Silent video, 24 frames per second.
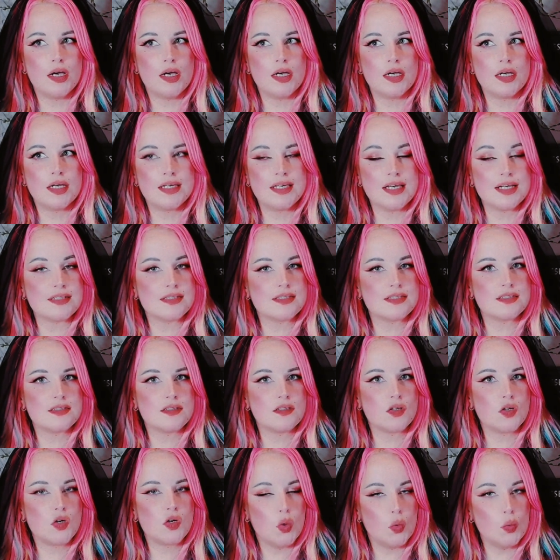
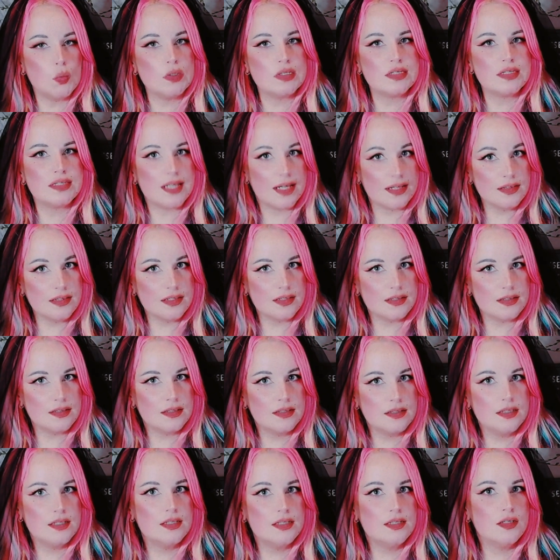gastkotan,
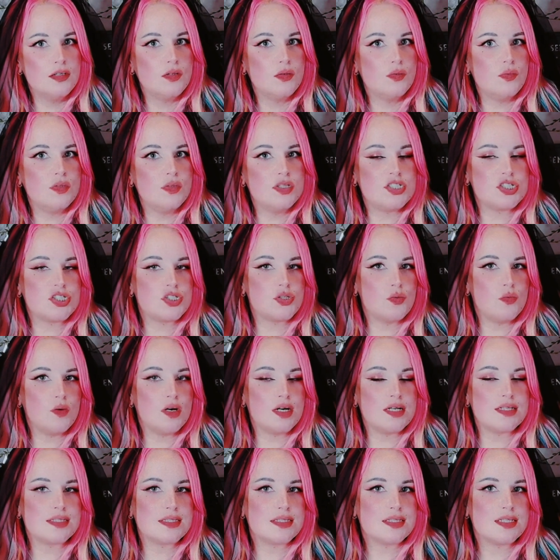which
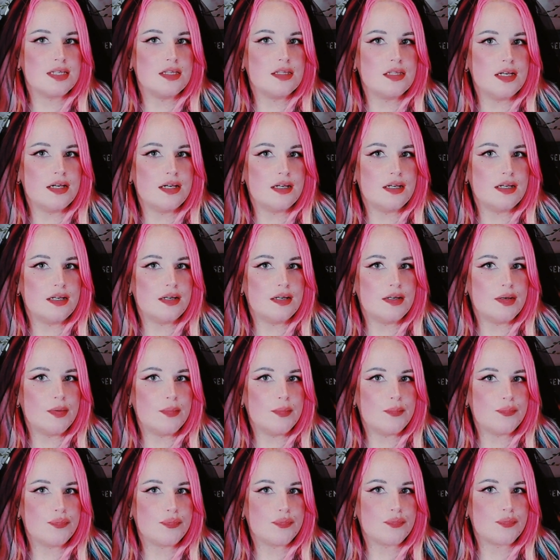was
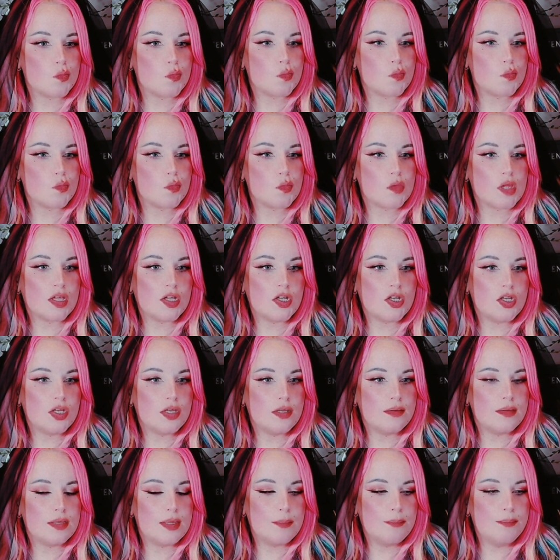the
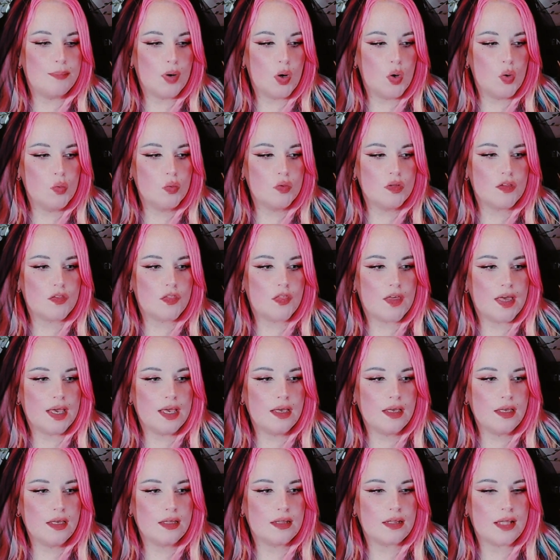bone
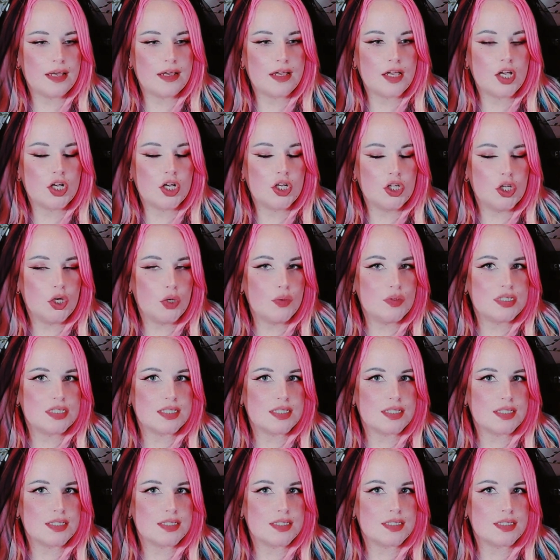thing like
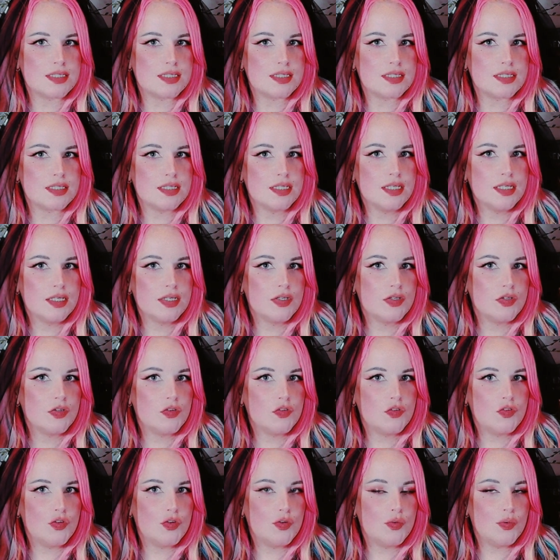closest
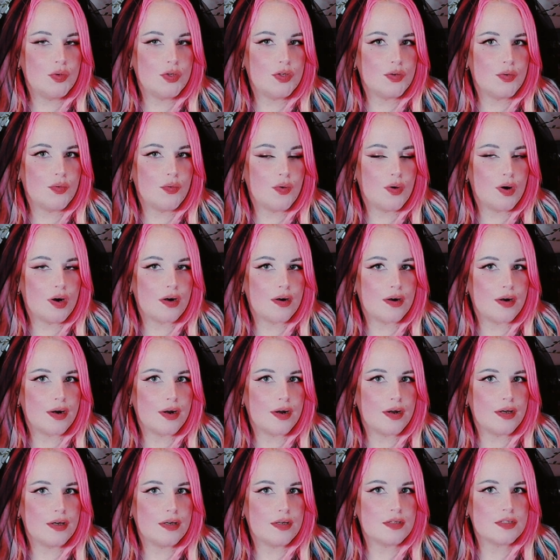to
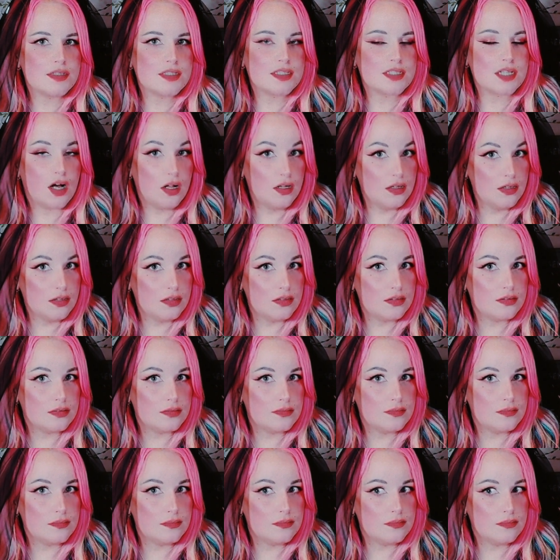your skull
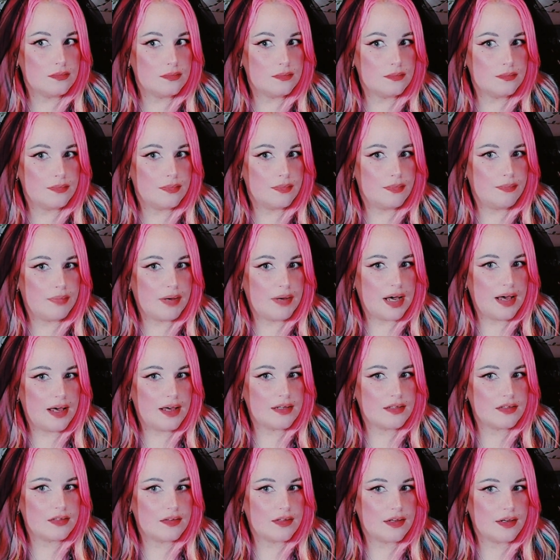
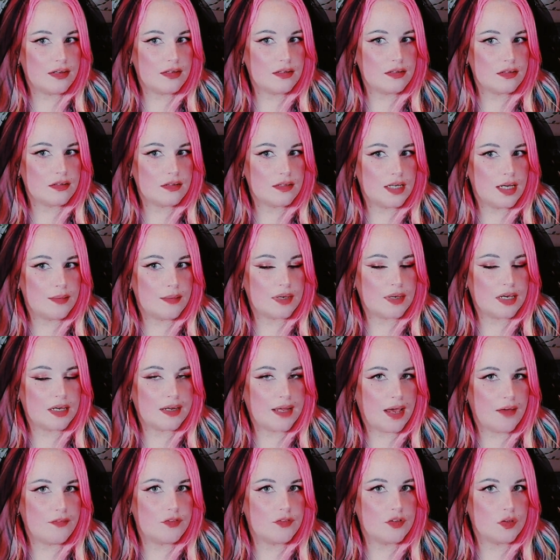behind there. I'm gonna
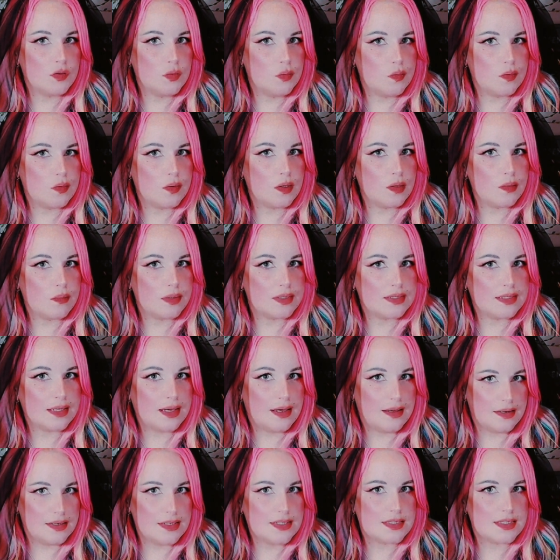have to Google what
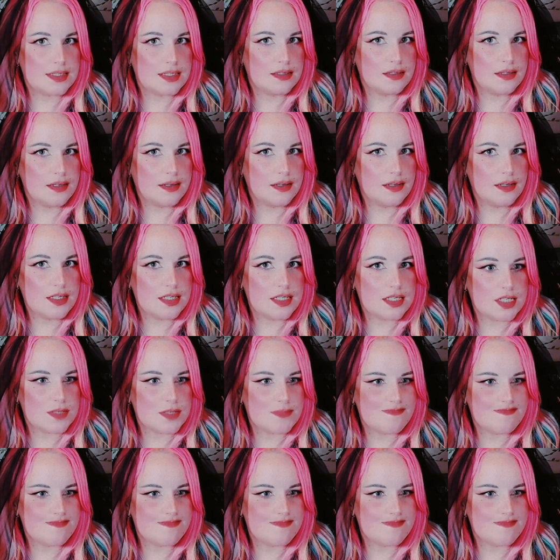that is in English.